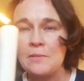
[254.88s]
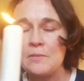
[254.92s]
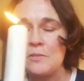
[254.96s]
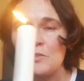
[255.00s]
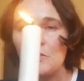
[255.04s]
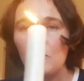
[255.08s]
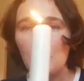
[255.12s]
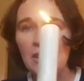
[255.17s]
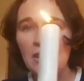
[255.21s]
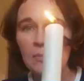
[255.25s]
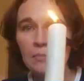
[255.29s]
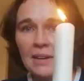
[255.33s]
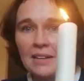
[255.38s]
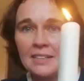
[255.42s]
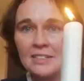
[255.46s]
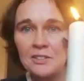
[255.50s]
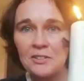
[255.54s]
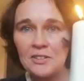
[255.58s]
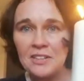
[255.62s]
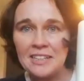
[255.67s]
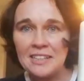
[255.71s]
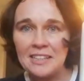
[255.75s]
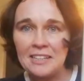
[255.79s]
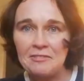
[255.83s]
or the
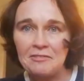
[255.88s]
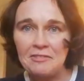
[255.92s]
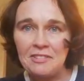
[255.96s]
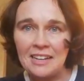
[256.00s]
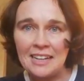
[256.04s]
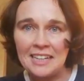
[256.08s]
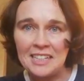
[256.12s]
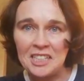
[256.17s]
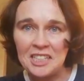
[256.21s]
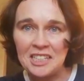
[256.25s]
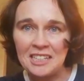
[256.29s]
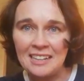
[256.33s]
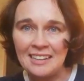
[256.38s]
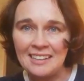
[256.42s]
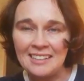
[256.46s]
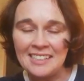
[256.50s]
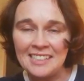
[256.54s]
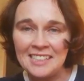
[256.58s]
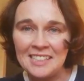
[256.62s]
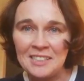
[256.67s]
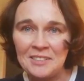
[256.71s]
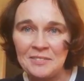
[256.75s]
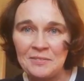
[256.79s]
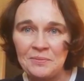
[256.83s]
battery in the
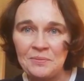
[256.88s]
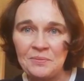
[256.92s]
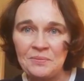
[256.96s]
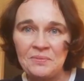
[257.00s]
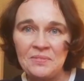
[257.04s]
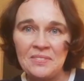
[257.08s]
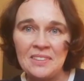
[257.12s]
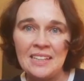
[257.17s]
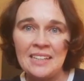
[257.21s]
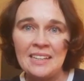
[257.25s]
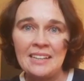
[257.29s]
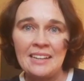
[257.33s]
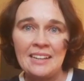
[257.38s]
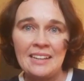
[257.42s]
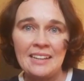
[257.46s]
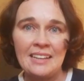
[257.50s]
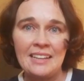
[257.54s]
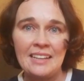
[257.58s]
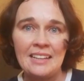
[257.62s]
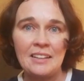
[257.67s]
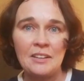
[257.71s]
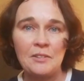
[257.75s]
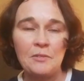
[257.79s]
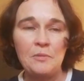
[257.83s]
flashlight?
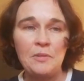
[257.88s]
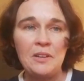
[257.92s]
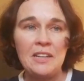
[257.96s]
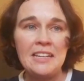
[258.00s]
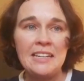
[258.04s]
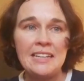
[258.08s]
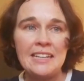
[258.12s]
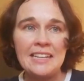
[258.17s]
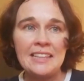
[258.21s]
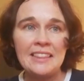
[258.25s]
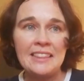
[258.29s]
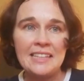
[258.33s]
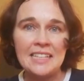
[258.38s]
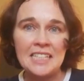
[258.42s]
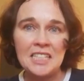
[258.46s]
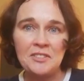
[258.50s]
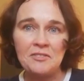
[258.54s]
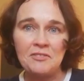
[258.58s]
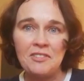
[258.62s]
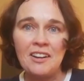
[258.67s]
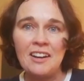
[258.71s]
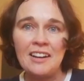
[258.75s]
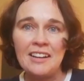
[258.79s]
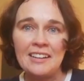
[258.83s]
We need this
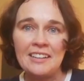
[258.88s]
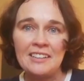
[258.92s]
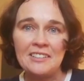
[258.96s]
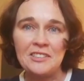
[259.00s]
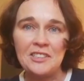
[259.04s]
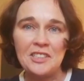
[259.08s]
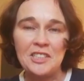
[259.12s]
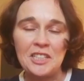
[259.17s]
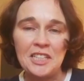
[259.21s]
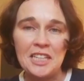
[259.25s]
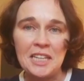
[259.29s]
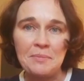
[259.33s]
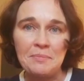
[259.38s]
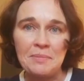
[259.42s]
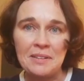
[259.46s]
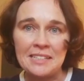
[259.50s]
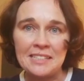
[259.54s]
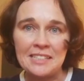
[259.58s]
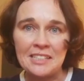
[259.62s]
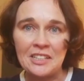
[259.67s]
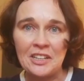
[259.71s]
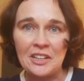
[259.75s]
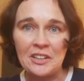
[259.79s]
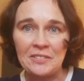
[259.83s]
fire to keep
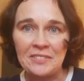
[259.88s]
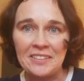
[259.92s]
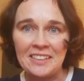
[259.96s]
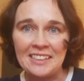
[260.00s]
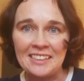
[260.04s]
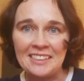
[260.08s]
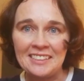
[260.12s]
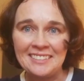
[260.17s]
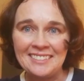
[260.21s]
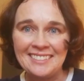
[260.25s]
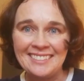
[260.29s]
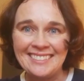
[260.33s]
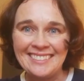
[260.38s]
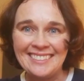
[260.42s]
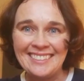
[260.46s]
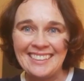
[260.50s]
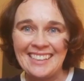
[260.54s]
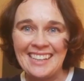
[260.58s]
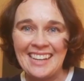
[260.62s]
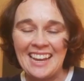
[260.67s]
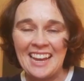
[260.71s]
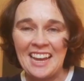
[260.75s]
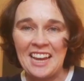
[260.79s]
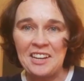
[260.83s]
us going.
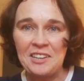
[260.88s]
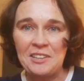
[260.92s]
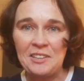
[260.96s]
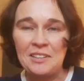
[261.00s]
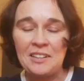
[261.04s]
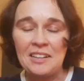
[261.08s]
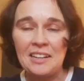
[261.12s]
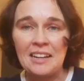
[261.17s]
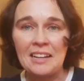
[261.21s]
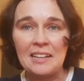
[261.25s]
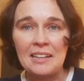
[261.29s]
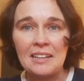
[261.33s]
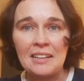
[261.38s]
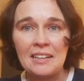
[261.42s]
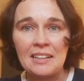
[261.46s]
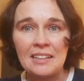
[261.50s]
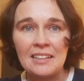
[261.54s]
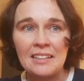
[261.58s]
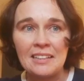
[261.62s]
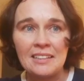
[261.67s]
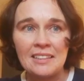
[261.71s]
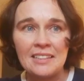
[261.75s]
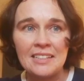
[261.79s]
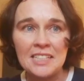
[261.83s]
And
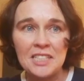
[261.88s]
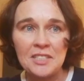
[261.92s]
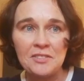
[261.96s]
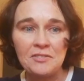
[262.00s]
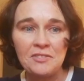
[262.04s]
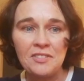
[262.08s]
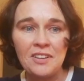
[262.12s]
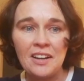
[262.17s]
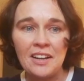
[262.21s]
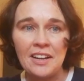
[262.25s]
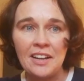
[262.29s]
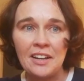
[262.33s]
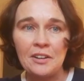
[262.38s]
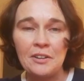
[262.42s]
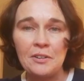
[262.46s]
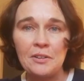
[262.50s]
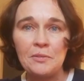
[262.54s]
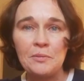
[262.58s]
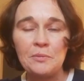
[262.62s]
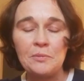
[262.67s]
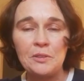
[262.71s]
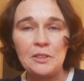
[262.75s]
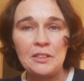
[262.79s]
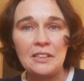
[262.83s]
this fire
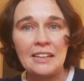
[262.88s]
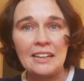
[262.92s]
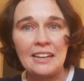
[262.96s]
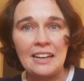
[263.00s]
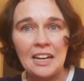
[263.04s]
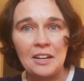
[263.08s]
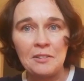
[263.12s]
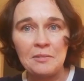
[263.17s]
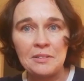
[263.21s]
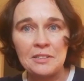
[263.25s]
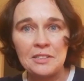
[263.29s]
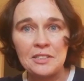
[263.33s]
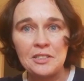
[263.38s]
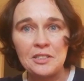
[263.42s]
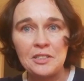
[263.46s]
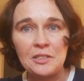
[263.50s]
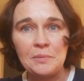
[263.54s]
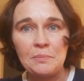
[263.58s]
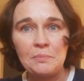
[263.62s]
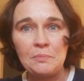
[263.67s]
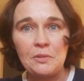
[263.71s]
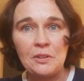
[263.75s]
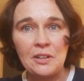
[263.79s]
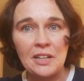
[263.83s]
will allow us
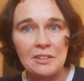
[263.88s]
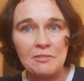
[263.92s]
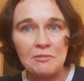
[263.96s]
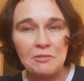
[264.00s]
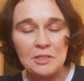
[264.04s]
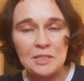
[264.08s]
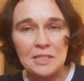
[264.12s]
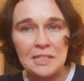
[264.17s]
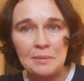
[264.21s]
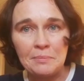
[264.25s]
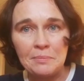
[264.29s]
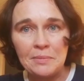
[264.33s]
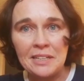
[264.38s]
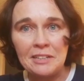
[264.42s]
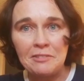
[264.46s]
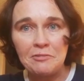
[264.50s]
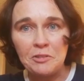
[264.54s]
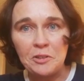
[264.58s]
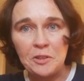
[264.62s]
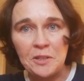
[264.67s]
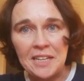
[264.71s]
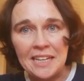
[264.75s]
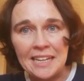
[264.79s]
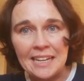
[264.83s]
to pray for somebody
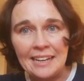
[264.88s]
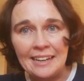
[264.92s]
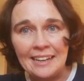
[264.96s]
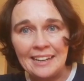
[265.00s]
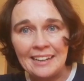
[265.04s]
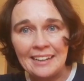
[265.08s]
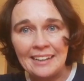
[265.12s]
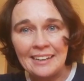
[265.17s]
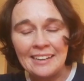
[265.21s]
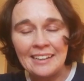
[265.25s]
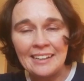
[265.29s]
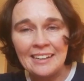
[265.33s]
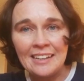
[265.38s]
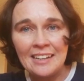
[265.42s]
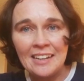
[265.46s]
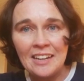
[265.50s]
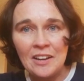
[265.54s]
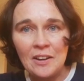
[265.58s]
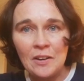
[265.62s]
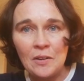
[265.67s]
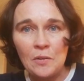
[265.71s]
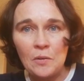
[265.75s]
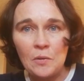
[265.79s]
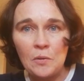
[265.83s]
for healing,
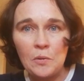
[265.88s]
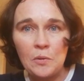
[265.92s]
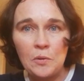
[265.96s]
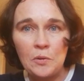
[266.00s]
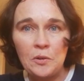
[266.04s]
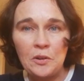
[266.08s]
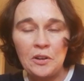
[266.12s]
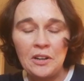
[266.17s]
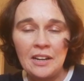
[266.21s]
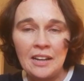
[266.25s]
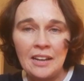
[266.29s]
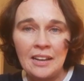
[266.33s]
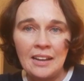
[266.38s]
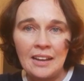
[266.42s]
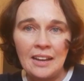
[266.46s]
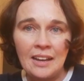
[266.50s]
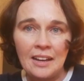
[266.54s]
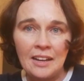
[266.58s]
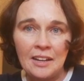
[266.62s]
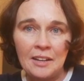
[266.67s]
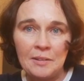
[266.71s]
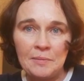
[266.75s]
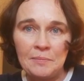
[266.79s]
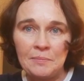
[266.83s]
or
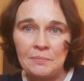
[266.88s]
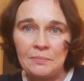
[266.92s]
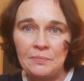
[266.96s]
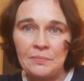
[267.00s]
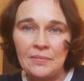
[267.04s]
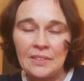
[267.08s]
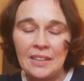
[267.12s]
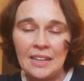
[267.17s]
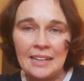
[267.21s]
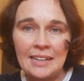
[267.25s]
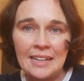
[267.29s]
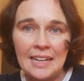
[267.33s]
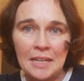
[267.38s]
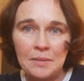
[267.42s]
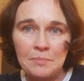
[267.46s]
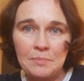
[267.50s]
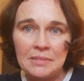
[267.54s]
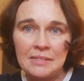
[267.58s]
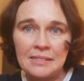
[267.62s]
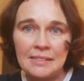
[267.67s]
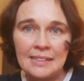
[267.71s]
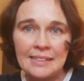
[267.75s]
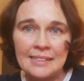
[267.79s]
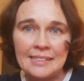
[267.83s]

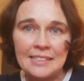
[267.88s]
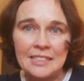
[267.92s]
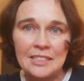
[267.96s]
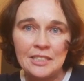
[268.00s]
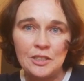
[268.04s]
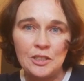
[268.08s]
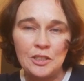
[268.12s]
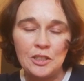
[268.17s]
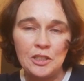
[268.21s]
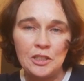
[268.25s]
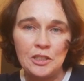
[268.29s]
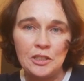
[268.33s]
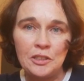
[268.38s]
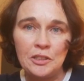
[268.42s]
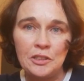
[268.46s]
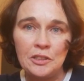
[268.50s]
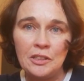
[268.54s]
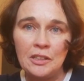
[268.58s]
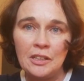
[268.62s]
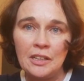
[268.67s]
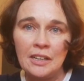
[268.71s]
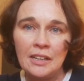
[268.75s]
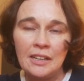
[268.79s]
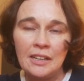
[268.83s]
enable us to